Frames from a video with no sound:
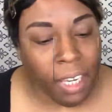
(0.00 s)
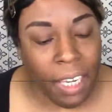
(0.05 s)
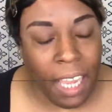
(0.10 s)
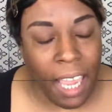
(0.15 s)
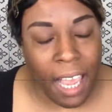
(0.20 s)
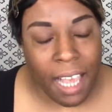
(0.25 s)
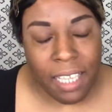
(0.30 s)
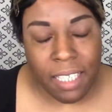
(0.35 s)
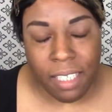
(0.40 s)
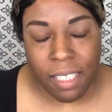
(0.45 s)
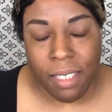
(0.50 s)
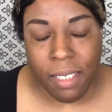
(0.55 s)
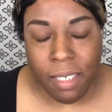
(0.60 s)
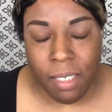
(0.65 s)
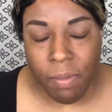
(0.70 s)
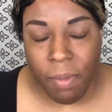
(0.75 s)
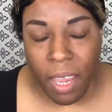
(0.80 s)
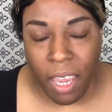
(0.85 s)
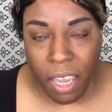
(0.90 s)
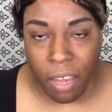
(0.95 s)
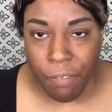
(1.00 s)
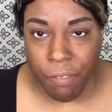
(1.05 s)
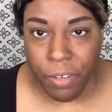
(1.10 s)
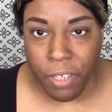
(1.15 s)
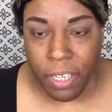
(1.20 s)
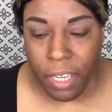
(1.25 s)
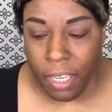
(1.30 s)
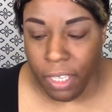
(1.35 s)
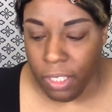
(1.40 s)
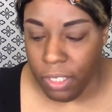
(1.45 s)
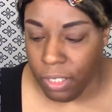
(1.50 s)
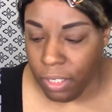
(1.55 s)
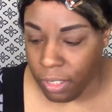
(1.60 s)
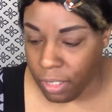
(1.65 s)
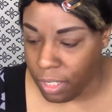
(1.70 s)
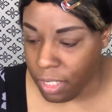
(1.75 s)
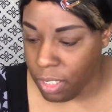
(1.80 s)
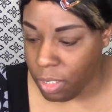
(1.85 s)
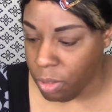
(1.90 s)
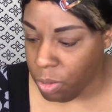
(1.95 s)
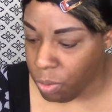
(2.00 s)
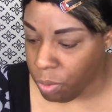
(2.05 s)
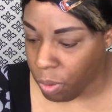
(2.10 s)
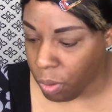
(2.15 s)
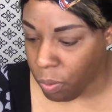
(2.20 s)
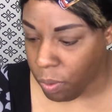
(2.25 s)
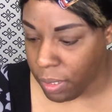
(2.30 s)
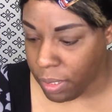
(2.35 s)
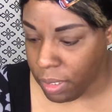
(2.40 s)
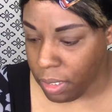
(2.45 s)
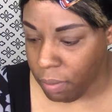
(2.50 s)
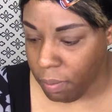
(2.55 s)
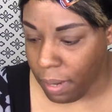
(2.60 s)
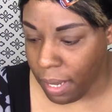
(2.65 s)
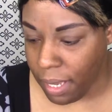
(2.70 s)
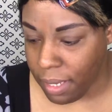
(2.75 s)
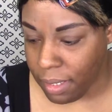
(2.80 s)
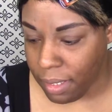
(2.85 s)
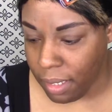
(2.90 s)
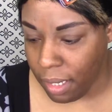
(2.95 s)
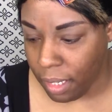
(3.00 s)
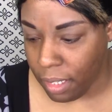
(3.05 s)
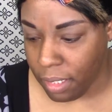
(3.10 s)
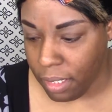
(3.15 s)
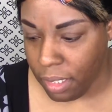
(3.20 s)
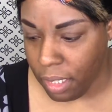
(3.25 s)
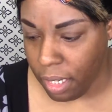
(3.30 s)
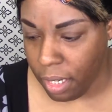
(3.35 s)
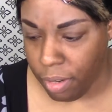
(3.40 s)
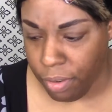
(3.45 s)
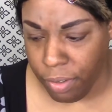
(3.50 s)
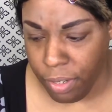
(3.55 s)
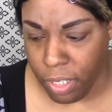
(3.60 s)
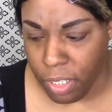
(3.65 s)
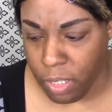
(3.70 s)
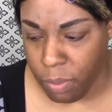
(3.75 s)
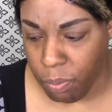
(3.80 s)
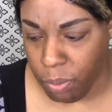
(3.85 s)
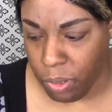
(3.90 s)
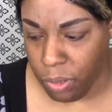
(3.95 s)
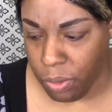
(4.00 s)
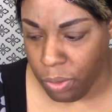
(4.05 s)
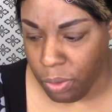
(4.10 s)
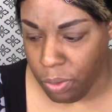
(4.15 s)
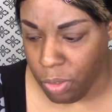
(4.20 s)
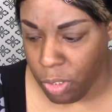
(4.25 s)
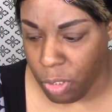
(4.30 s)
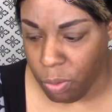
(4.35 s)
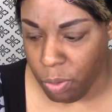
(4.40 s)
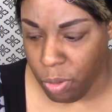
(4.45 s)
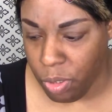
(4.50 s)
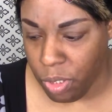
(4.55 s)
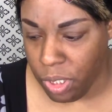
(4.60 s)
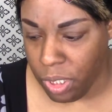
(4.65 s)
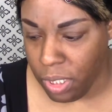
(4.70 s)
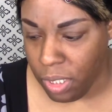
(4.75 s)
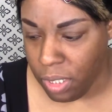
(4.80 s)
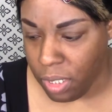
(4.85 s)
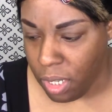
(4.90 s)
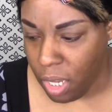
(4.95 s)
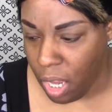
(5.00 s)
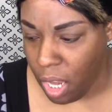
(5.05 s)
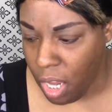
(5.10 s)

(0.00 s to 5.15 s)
guys, this is my everyday look. This is requested by Sagittarius Blue Smoochies.